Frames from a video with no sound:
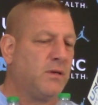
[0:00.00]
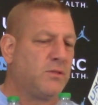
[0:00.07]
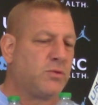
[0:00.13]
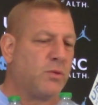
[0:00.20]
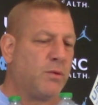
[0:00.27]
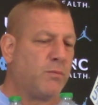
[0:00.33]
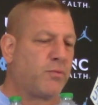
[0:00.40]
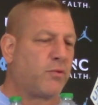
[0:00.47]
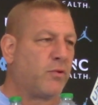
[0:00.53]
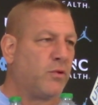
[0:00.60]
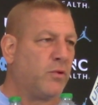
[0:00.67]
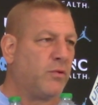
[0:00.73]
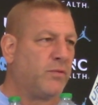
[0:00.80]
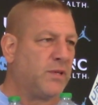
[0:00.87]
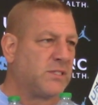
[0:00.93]
to
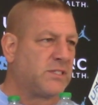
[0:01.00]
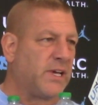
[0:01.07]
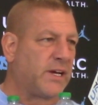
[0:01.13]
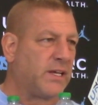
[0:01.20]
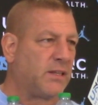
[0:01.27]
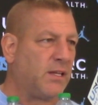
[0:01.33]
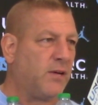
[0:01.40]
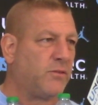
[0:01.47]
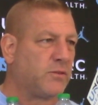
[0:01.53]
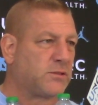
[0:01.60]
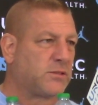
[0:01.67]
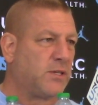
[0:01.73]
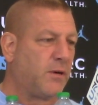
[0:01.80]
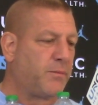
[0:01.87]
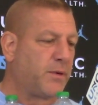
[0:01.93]
improve the second level
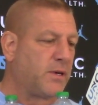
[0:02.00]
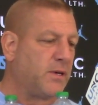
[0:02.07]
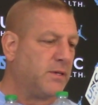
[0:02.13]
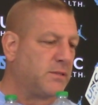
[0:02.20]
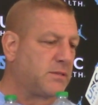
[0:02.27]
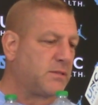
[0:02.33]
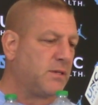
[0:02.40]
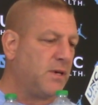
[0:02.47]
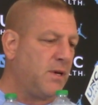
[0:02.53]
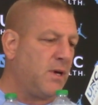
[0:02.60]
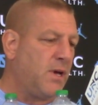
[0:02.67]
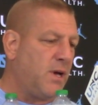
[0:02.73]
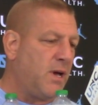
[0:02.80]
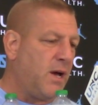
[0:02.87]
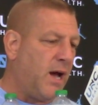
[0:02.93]
stuff, because
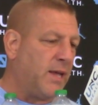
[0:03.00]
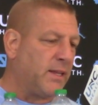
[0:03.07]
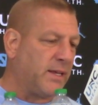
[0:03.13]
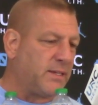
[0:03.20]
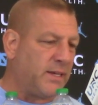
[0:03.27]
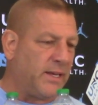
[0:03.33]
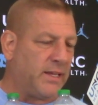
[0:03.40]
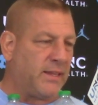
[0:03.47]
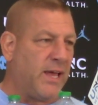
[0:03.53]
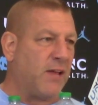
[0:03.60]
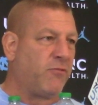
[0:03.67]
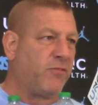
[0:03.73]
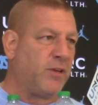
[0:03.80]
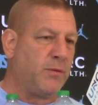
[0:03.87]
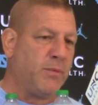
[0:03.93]
I'd like to get
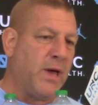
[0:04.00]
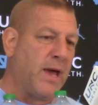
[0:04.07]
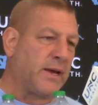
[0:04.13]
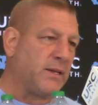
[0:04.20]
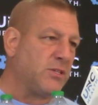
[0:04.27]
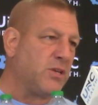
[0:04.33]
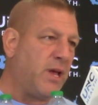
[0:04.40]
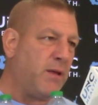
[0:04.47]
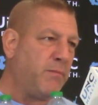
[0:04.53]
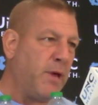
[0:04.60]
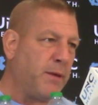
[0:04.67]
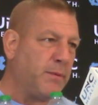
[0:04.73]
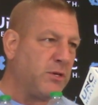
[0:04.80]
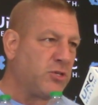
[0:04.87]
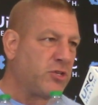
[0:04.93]
that feedback and
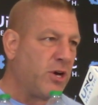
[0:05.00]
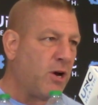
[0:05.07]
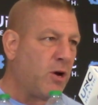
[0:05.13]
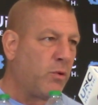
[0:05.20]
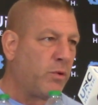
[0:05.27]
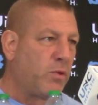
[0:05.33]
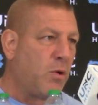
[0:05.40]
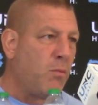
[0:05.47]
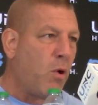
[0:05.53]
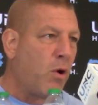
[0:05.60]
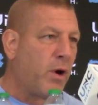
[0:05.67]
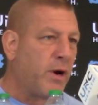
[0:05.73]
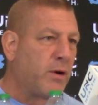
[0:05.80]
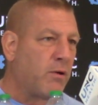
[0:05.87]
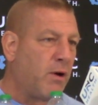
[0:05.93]
maybe share it with
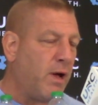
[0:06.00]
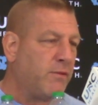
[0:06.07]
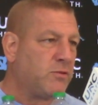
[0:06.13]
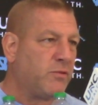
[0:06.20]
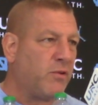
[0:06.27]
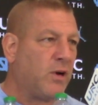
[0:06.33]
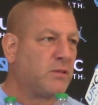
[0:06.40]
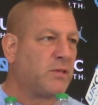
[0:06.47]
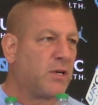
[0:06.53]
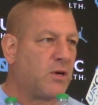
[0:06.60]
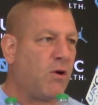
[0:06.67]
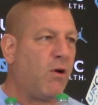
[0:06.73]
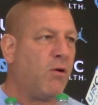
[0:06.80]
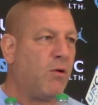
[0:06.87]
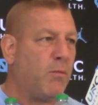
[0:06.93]
Omarion or have Javonte
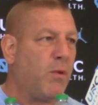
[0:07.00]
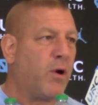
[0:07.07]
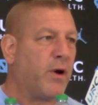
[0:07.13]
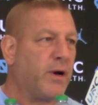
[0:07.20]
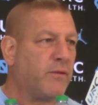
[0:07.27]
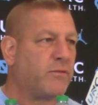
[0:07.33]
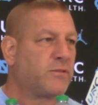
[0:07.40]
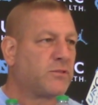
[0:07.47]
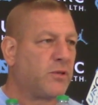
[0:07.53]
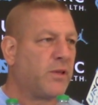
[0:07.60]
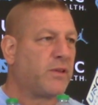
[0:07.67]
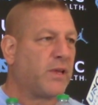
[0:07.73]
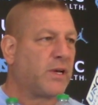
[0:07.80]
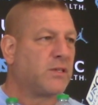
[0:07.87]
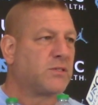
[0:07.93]
call Omarion so
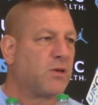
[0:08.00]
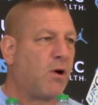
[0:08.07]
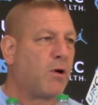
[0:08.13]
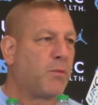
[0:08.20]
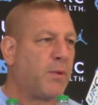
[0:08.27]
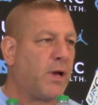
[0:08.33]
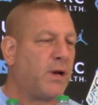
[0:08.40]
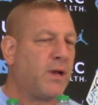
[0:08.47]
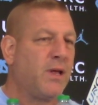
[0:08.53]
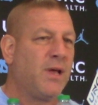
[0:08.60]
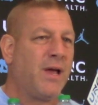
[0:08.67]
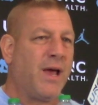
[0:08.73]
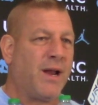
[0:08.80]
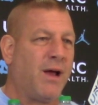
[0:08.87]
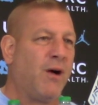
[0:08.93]
that they can talk about it.
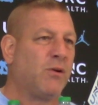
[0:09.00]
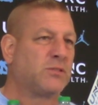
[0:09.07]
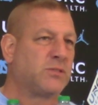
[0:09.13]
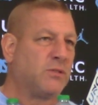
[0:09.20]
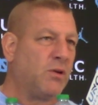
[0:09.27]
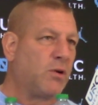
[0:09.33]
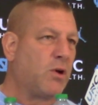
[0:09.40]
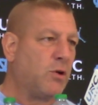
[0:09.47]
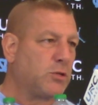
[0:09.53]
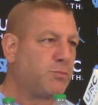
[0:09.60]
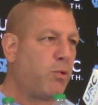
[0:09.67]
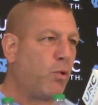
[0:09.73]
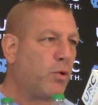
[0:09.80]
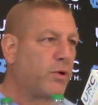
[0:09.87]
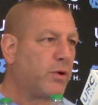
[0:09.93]
And I also know Coach
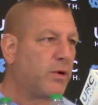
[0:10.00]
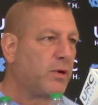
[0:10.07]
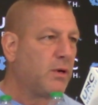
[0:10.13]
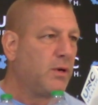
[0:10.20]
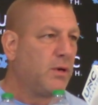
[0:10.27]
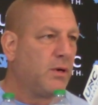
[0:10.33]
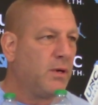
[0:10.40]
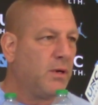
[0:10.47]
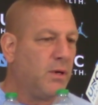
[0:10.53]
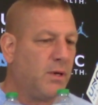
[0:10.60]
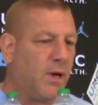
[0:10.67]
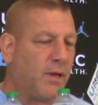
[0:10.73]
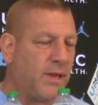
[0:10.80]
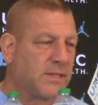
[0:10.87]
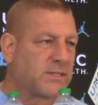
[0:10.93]
Porter.
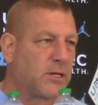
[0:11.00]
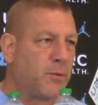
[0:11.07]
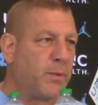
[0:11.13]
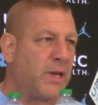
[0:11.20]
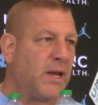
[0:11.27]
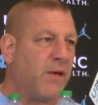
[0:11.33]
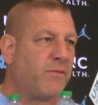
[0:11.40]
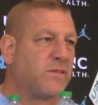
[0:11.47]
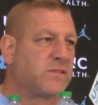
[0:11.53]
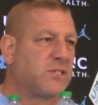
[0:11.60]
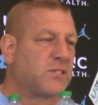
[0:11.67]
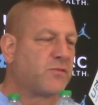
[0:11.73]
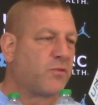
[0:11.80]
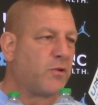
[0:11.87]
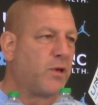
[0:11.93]
That's going to be an
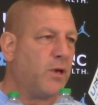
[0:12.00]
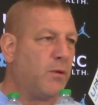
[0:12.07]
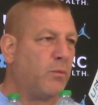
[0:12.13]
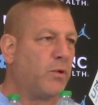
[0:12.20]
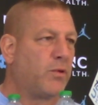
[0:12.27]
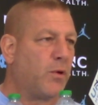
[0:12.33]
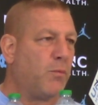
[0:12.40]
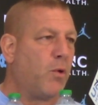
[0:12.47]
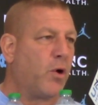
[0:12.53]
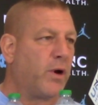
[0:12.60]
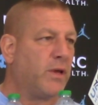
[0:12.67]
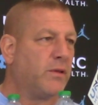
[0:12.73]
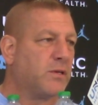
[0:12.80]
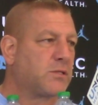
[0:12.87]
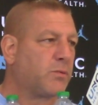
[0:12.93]
emphasis for him with
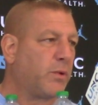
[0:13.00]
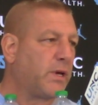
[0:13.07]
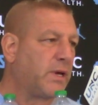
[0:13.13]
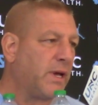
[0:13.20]
Omarion this week,